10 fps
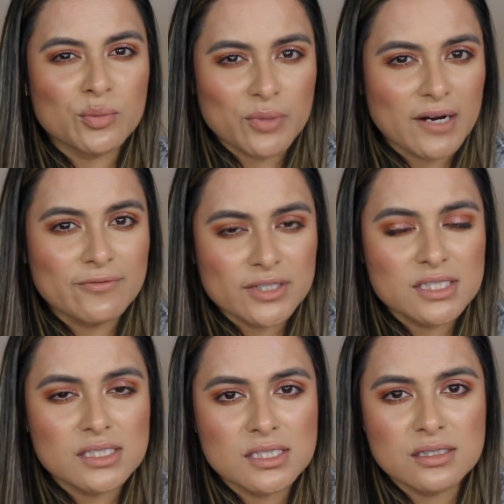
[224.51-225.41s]
your
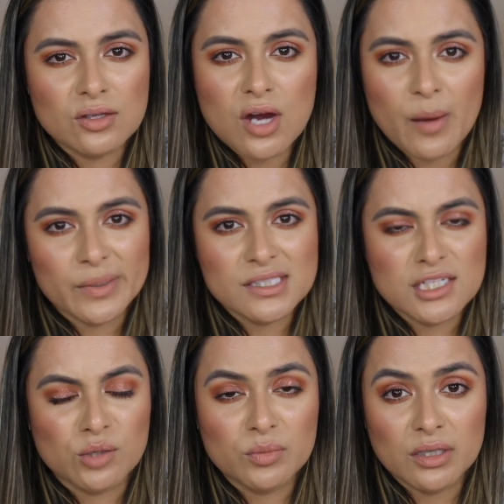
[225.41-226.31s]
preference is in the comments
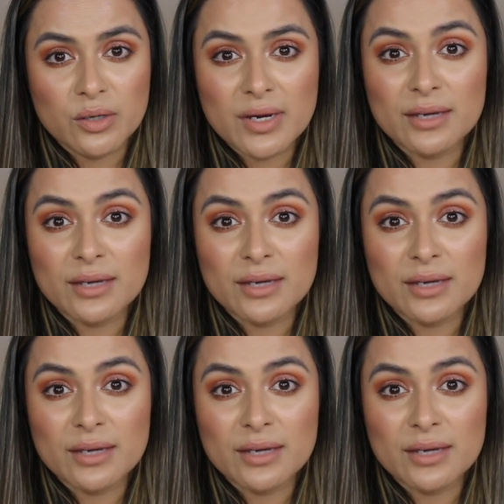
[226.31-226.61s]
down below.